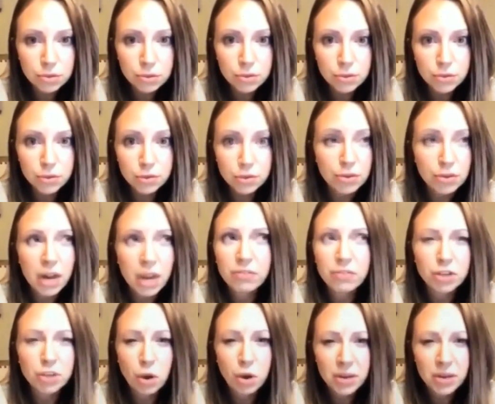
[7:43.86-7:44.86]
You're not
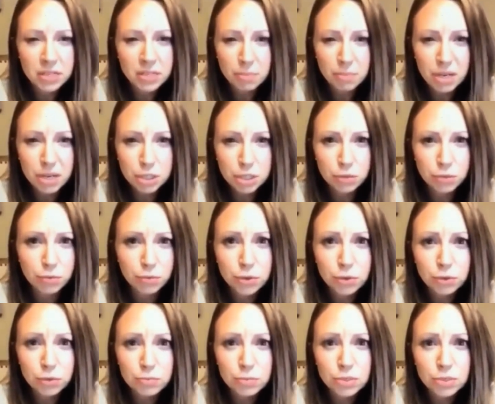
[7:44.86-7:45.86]
even going into patient
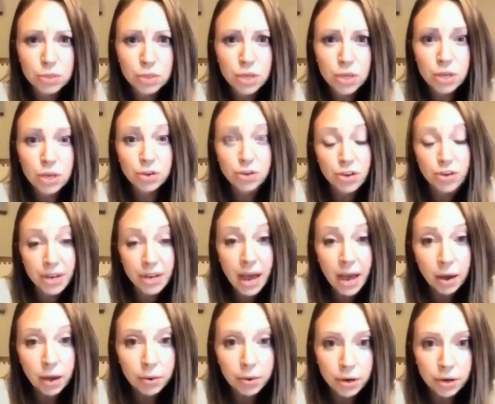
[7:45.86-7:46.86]
rooms. You're a
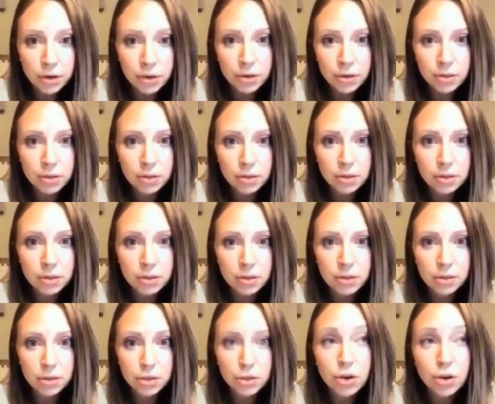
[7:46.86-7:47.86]
coward.
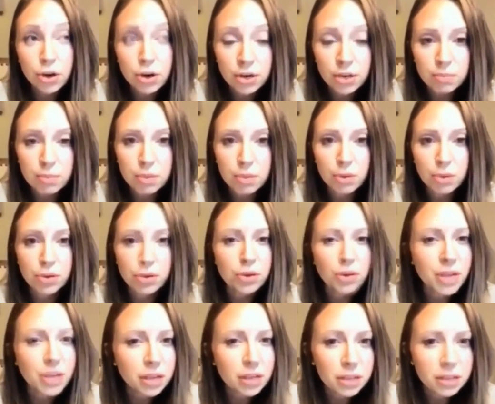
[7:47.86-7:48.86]
You're hurting people. You're
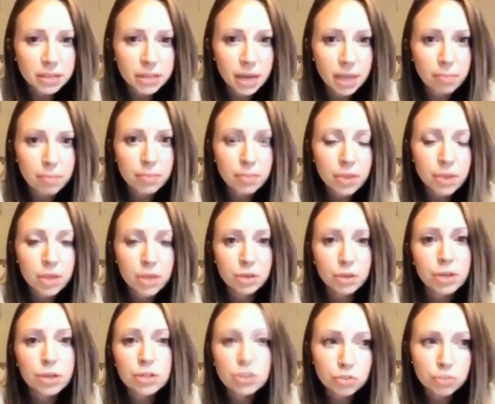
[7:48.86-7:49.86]
killing them.
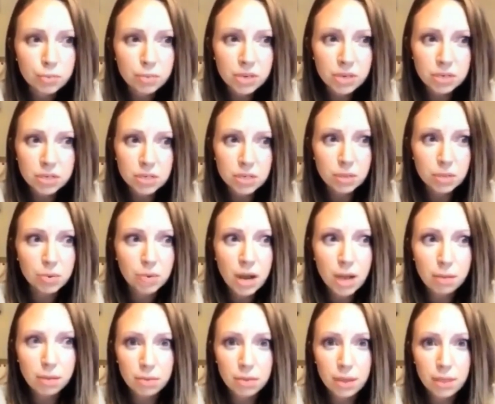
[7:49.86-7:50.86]
You're contributing to the
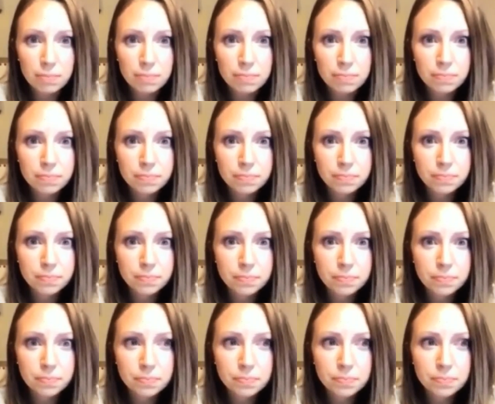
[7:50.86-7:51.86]
problem.
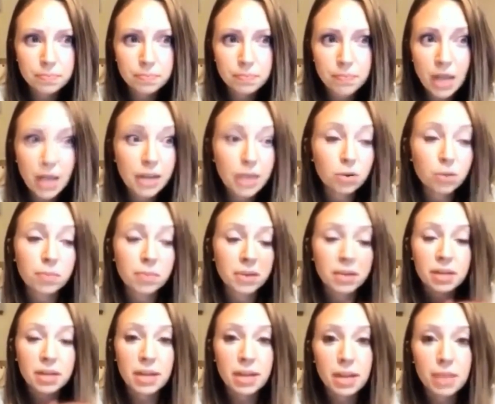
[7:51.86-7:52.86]
I know I'm going
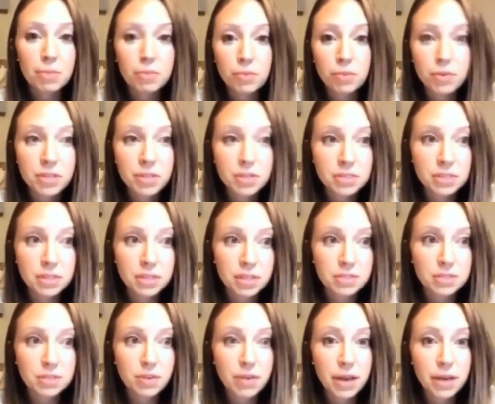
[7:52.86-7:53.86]
to get hate mail for this, and
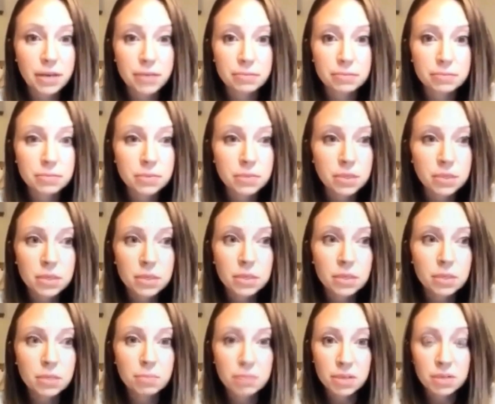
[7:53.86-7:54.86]
that's fine,
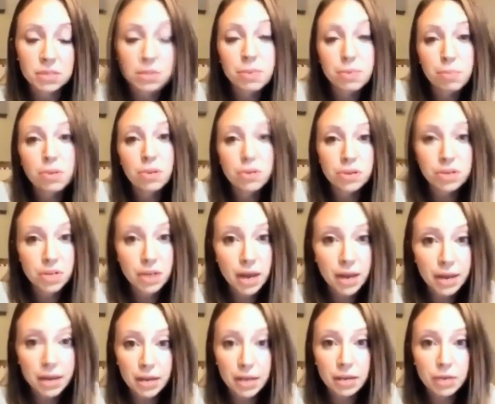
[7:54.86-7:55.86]
because people are
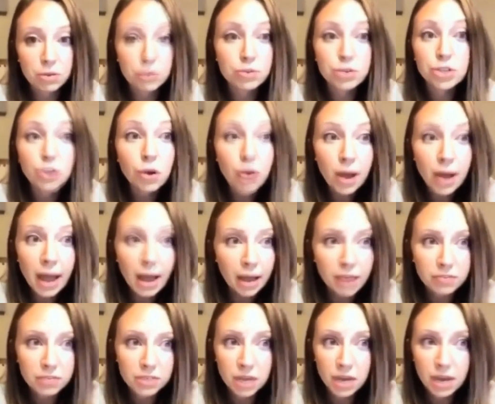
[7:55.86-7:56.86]
dying who don't
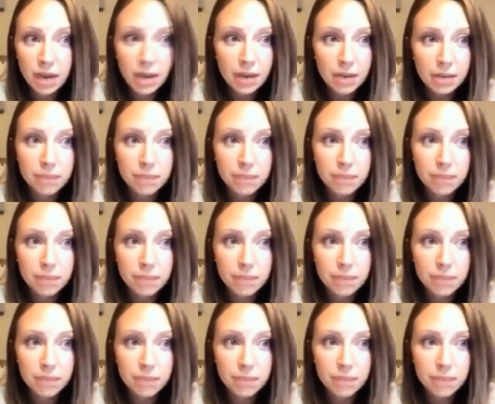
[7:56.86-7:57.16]
have to die.